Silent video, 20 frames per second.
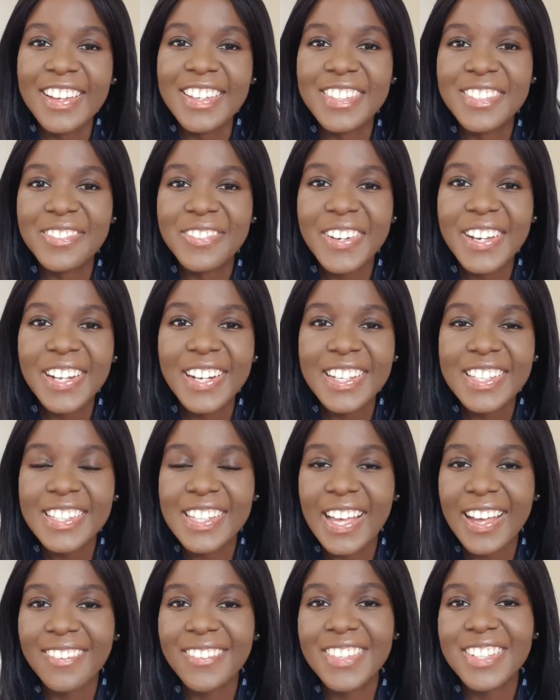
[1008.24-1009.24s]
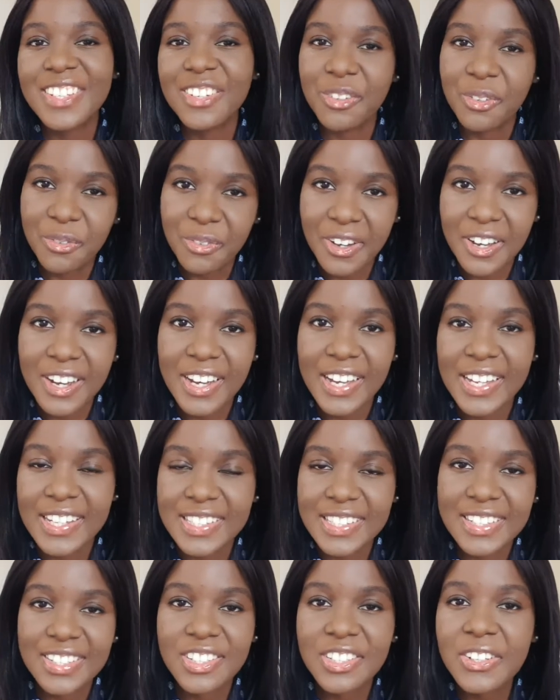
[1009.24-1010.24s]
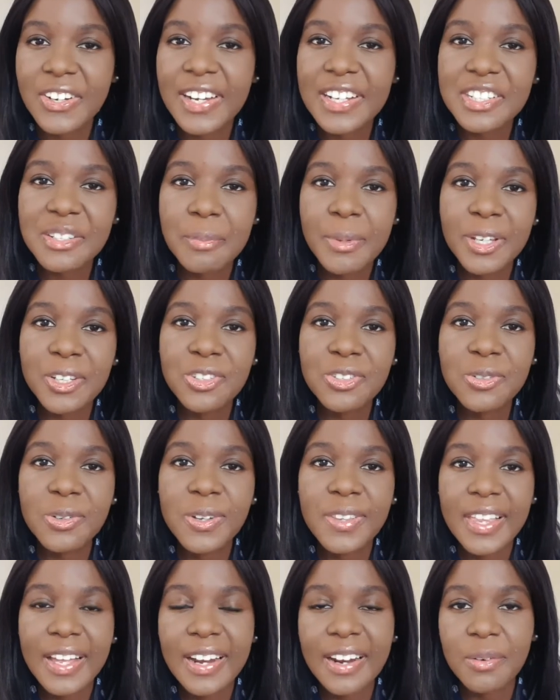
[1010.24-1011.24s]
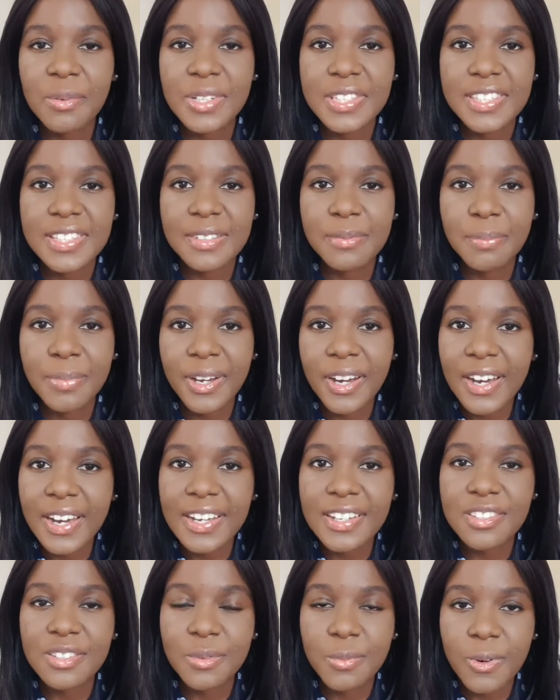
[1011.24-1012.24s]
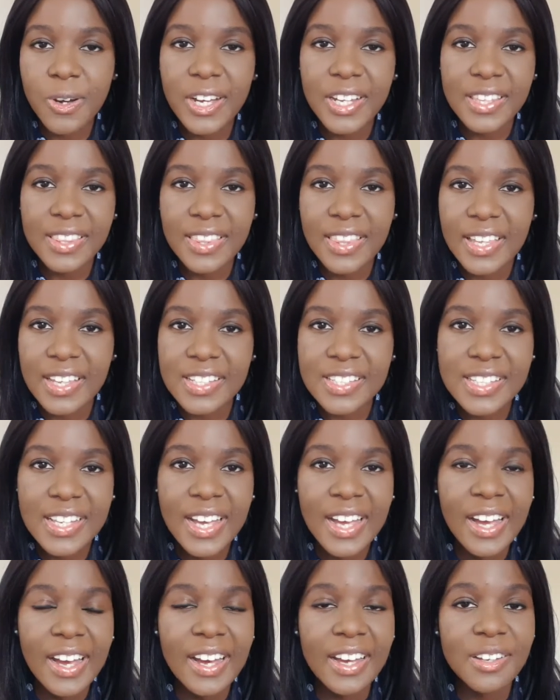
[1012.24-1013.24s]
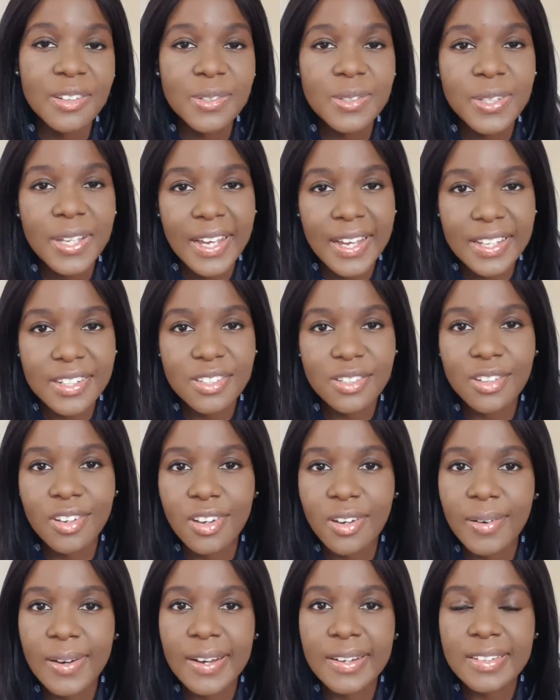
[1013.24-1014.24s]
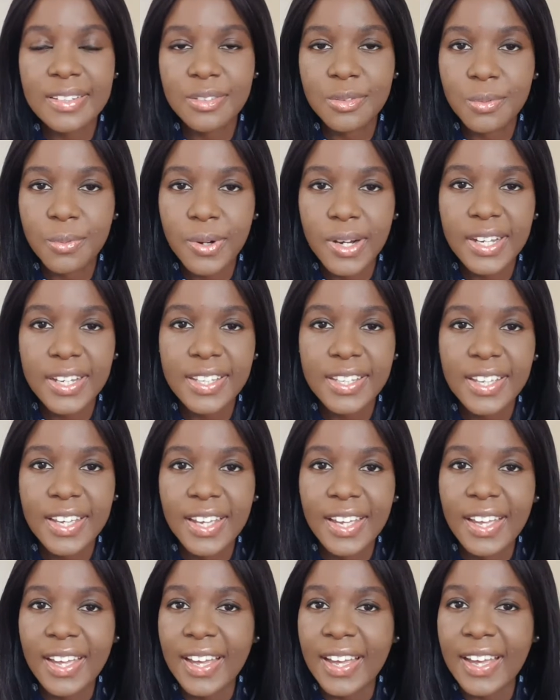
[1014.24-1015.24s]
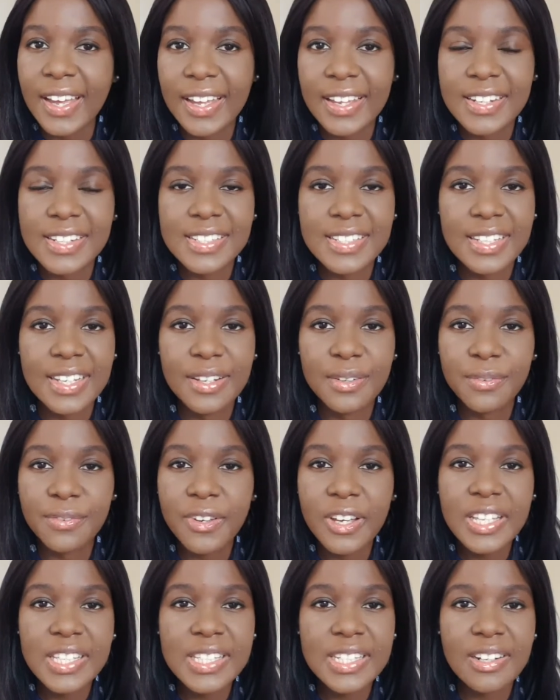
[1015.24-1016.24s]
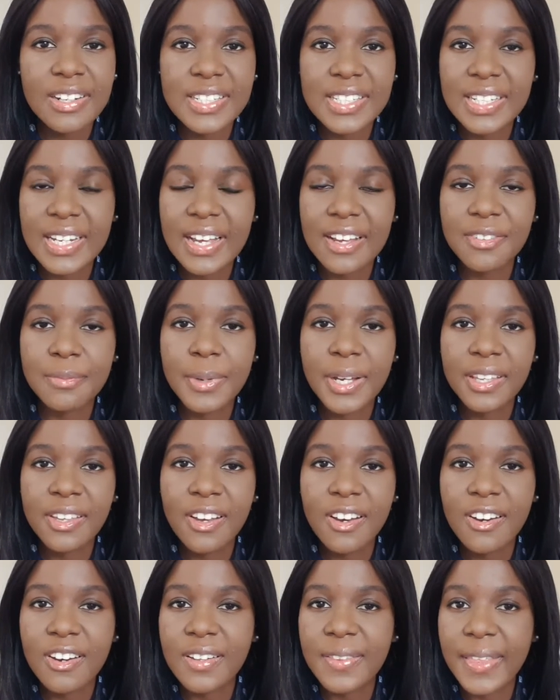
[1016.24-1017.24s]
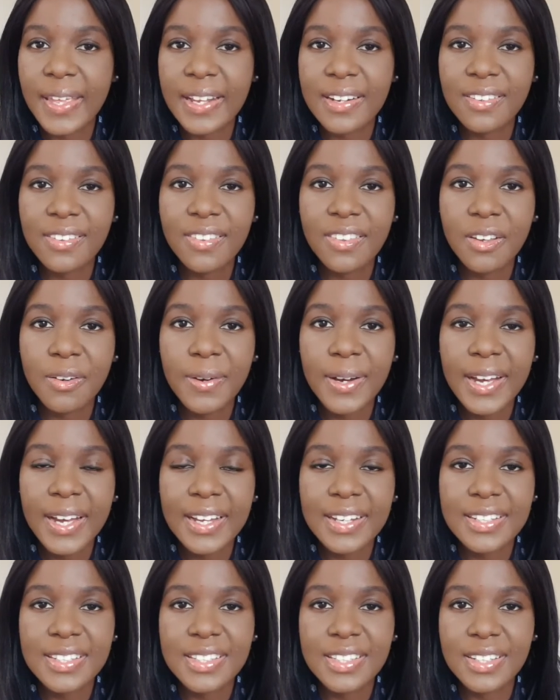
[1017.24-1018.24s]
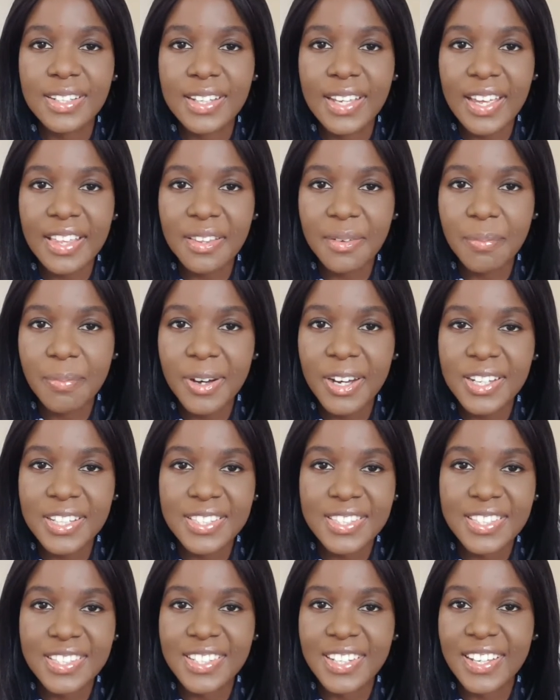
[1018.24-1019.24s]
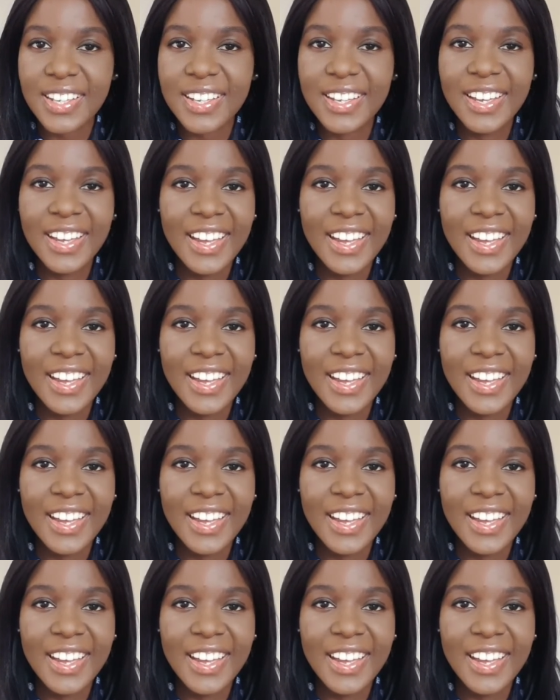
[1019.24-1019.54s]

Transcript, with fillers: as well as having to revise and trying to make sure that I wasn't behind on work and things, I also had to go out and work. And in first year, I didn't have my car then, so I had to get the bus to